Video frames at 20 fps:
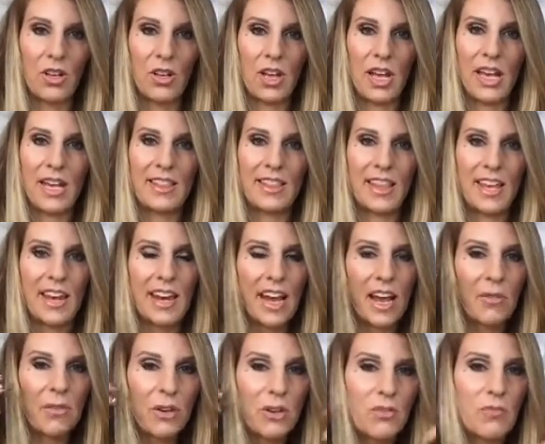and then I
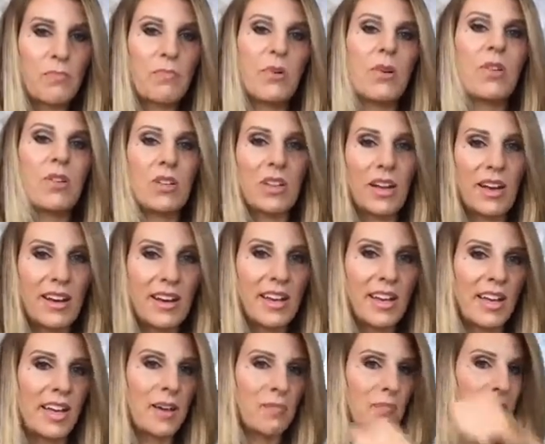would pull on
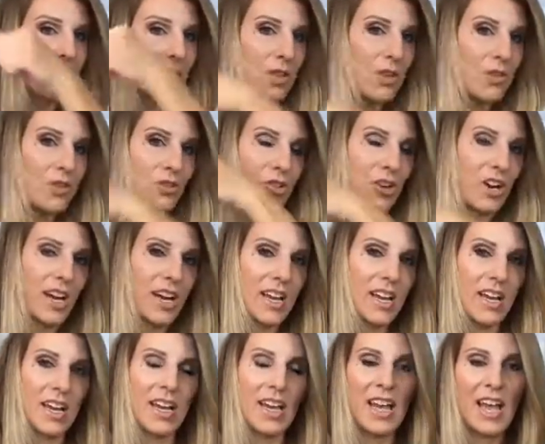it and blow dry
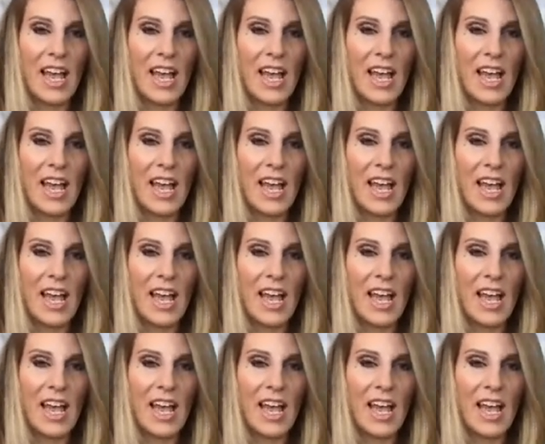it,